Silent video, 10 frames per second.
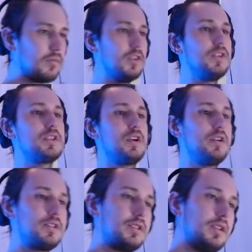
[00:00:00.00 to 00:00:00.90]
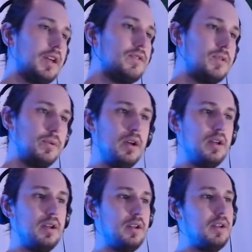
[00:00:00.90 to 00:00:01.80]
And this card just gives you
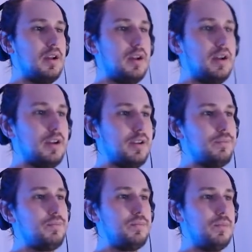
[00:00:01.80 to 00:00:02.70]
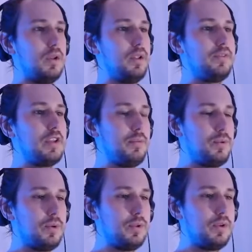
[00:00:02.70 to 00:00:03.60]
a lot of
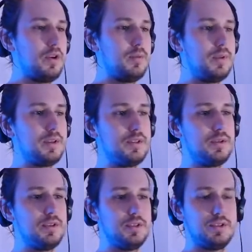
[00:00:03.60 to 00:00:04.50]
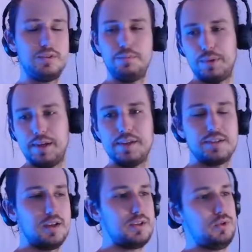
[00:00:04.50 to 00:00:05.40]
tempo early on, because you can just place
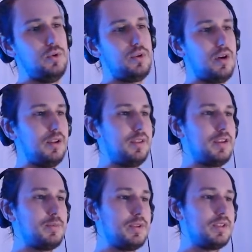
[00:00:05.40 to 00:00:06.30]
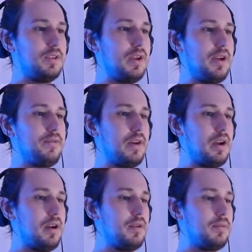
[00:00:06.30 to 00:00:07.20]
a slow card like this but still
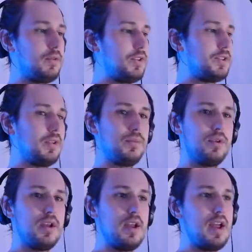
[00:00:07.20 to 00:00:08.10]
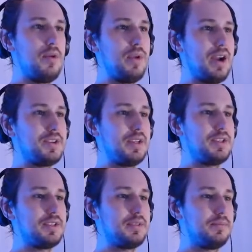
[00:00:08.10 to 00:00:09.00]
have creatures on the board. And we actually
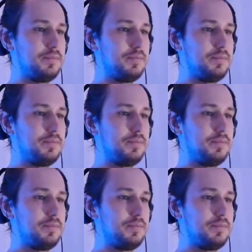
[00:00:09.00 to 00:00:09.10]
just